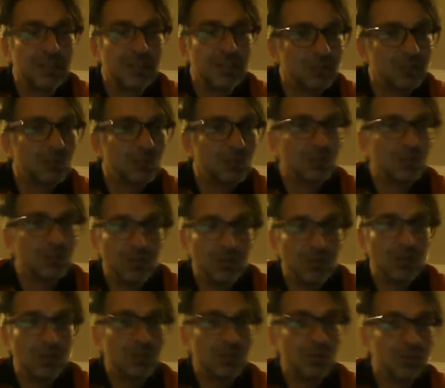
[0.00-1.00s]
or if
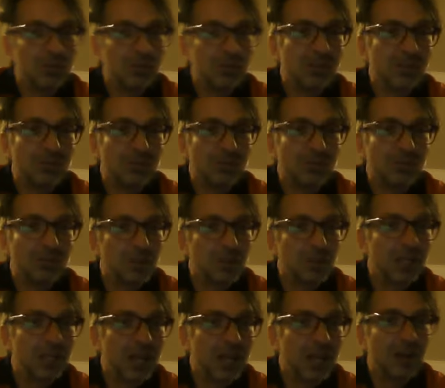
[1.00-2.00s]
you're using a
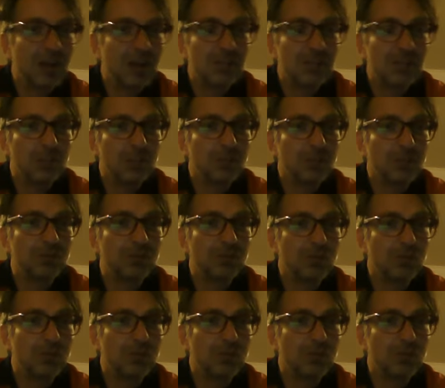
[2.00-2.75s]
family car for